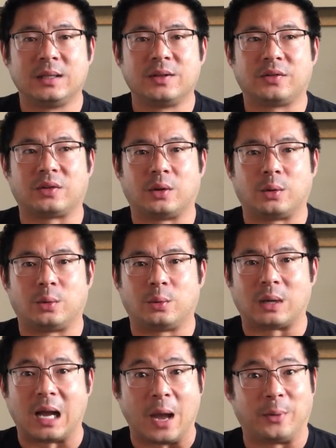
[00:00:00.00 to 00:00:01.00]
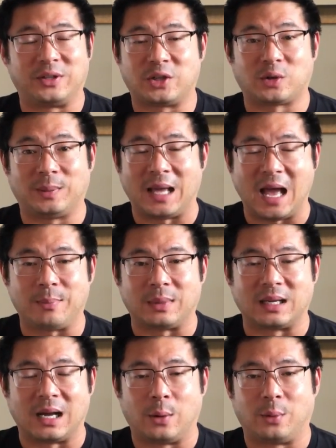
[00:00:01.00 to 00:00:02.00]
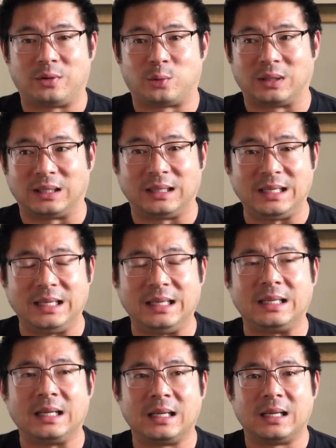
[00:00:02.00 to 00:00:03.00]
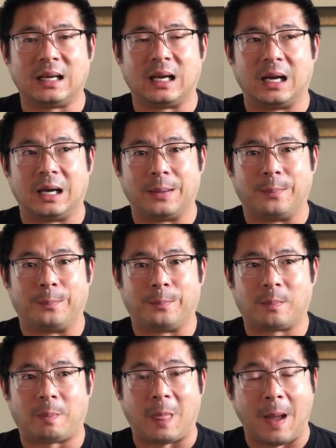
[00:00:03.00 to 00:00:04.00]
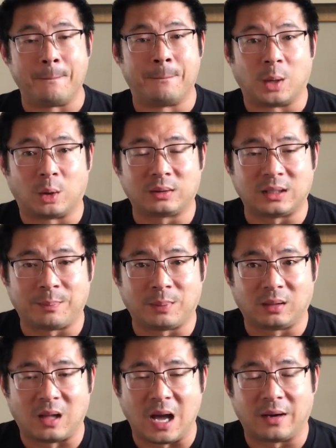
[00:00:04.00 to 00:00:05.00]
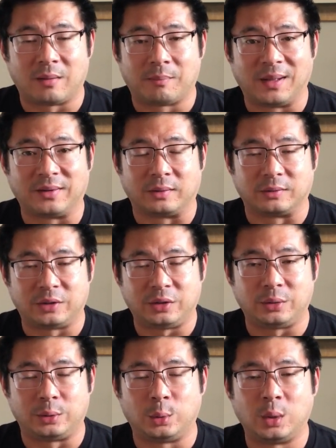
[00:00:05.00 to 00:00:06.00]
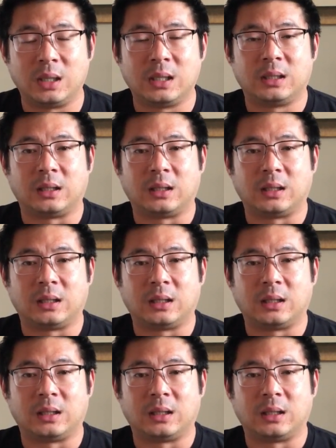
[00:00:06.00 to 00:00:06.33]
So I was extremely happy. I was really lean. I bulked up a lot in muscle too.